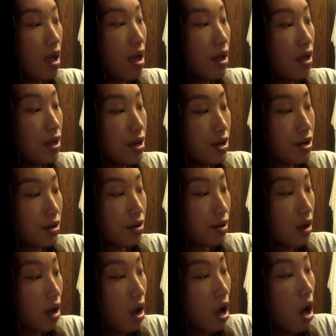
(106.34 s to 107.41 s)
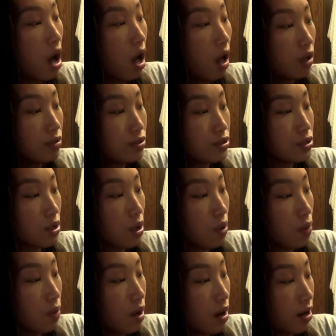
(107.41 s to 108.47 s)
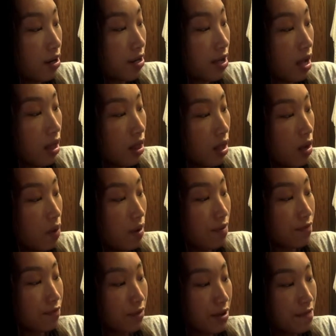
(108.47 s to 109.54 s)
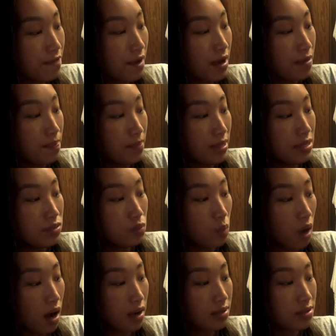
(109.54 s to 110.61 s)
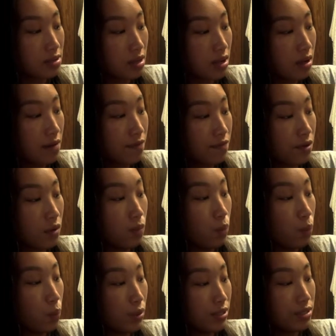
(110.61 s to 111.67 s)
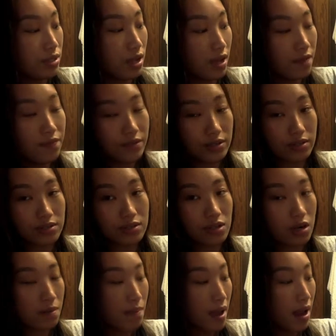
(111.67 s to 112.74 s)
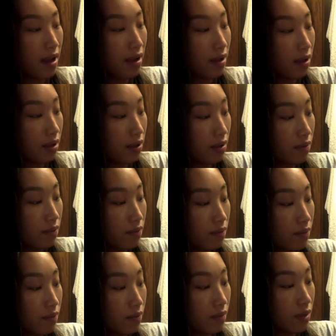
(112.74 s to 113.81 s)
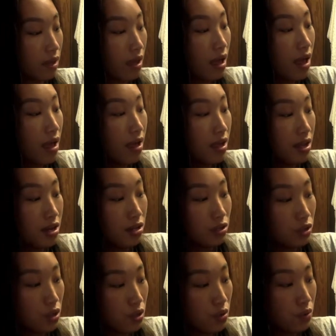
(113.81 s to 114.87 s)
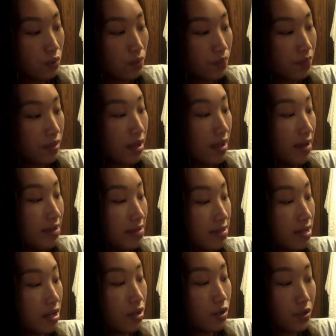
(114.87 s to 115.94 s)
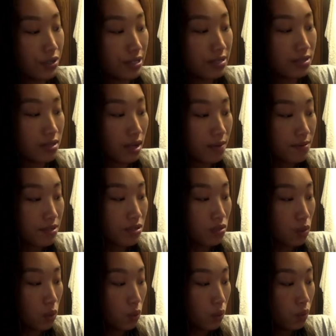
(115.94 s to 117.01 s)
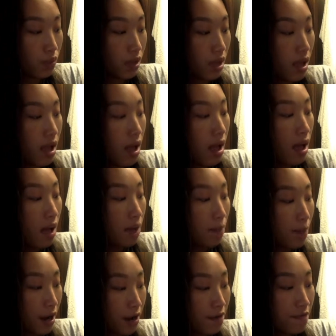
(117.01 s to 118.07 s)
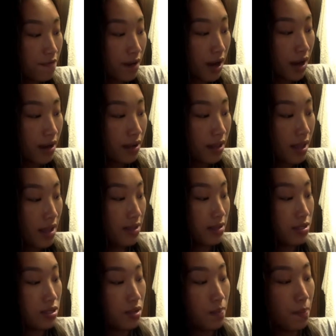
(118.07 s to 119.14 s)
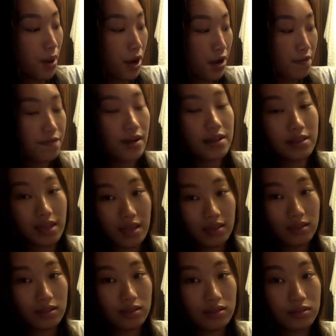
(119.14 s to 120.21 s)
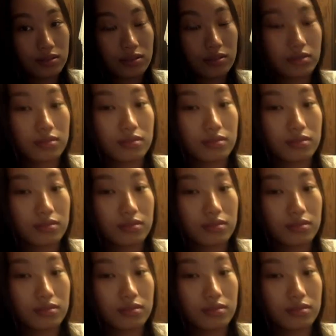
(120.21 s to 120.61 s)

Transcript: Here, also, are yellow and refined beeswax, from which candles are made. Here, too, is the curious substance called paraffin and some paraffin candles.